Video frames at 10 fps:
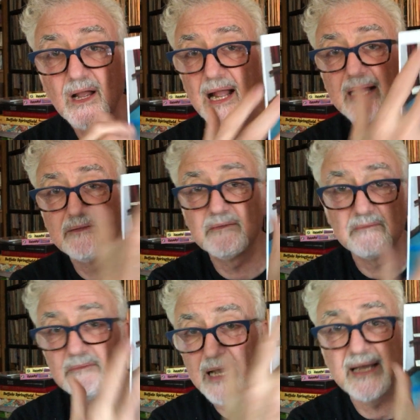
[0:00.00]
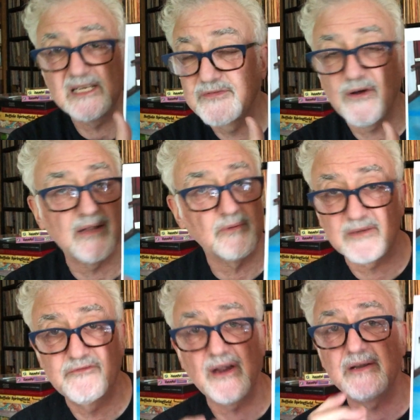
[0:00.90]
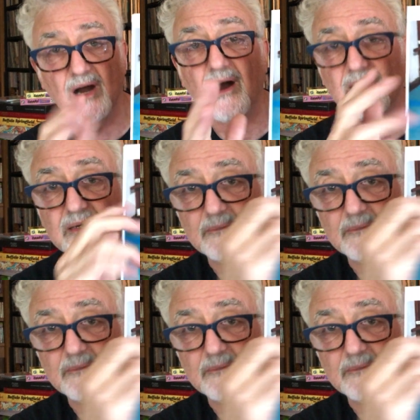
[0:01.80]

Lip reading: and Eddie's father worked very hard